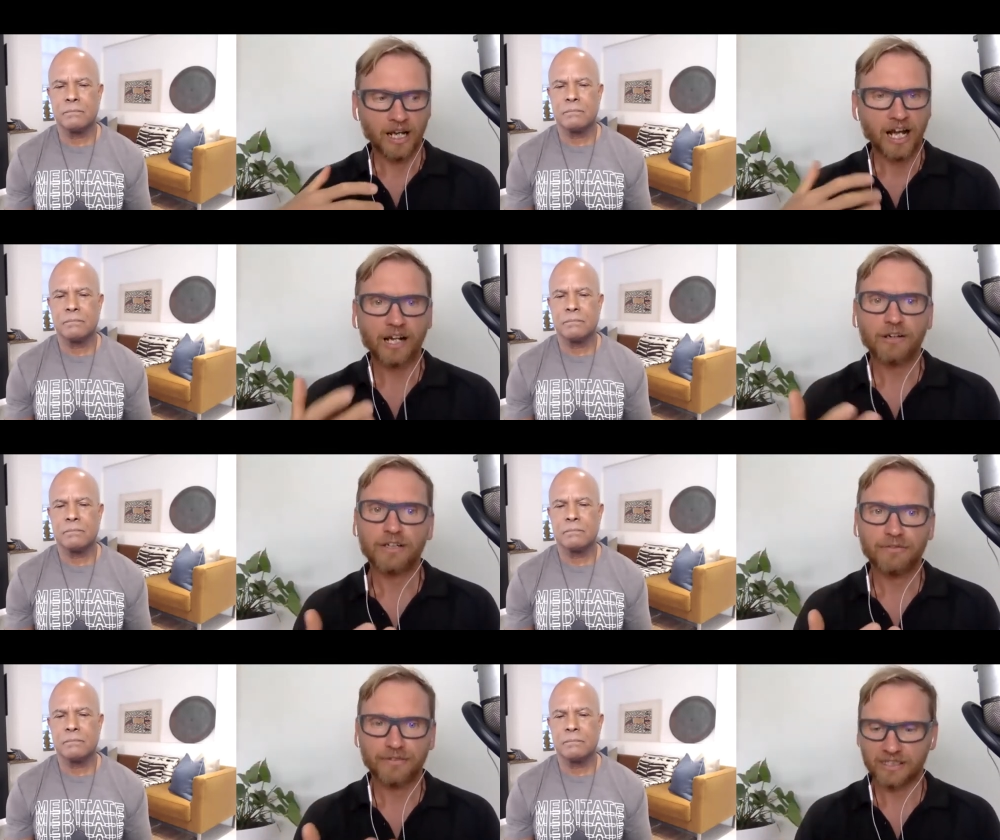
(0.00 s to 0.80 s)

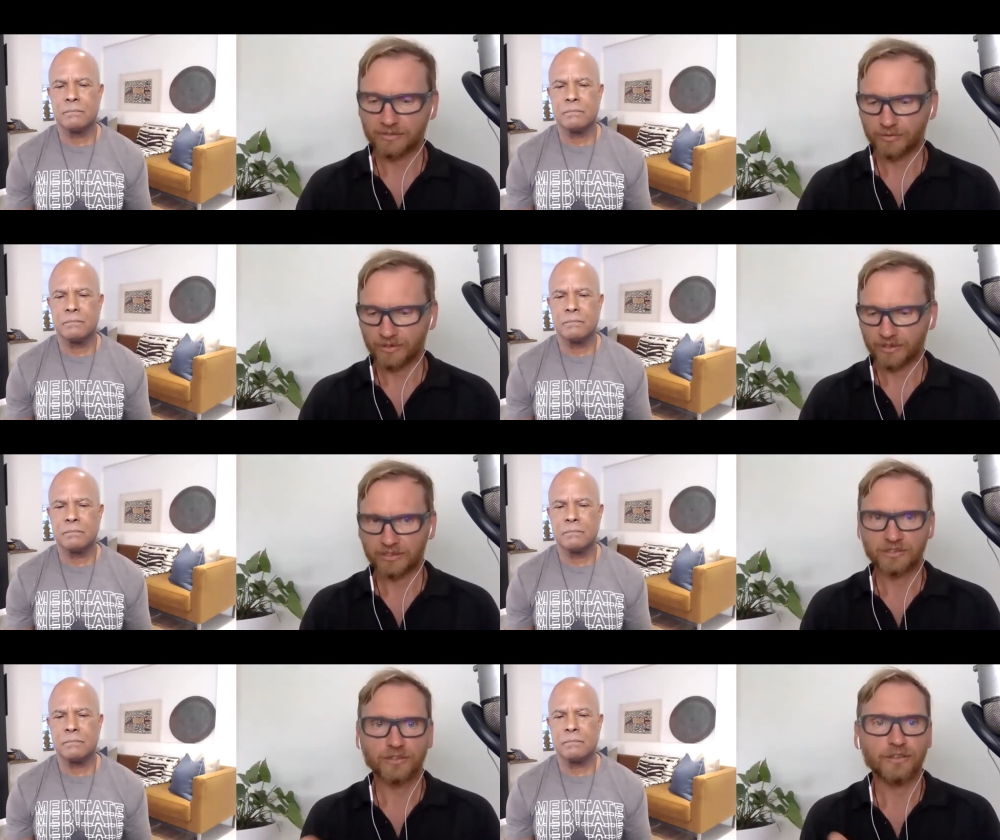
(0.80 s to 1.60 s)
Speaker 1: hungry for this
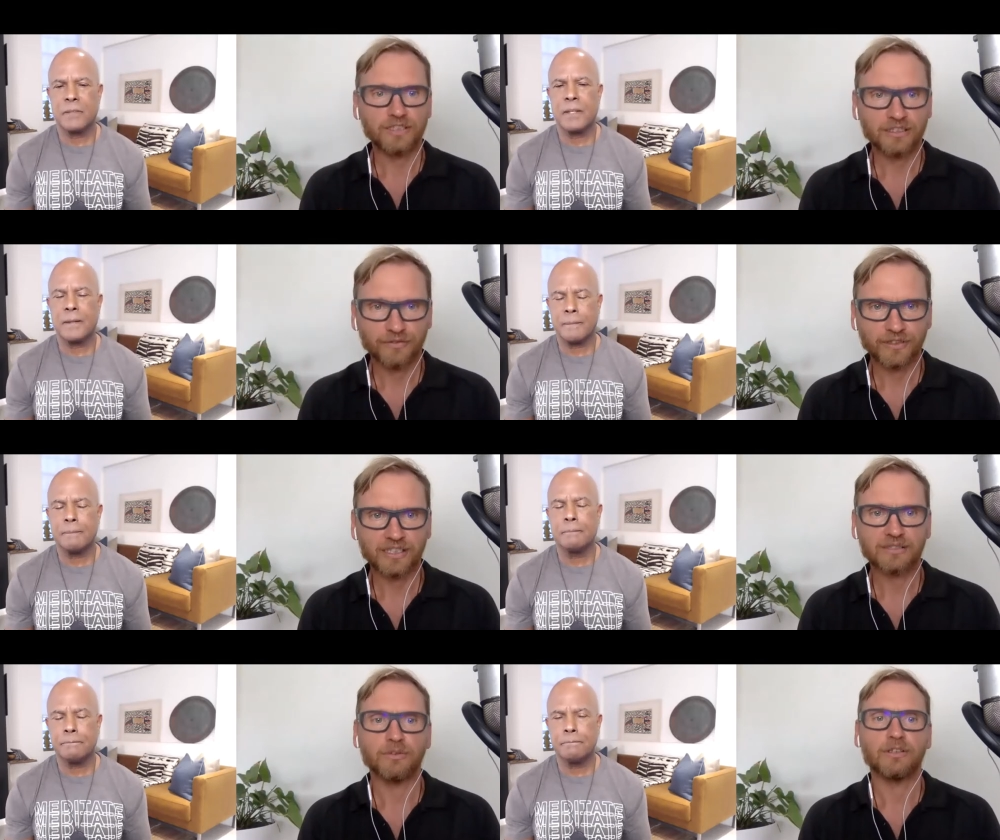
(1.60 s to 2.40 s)
work searching for
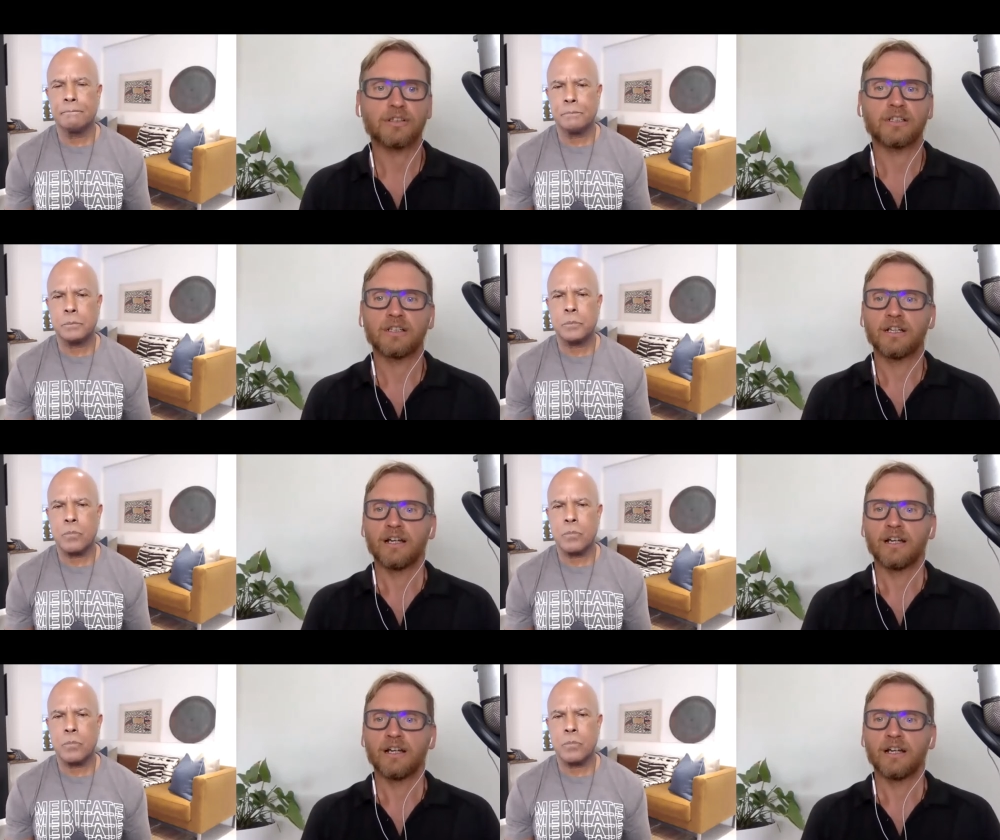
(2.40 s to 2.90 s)
this work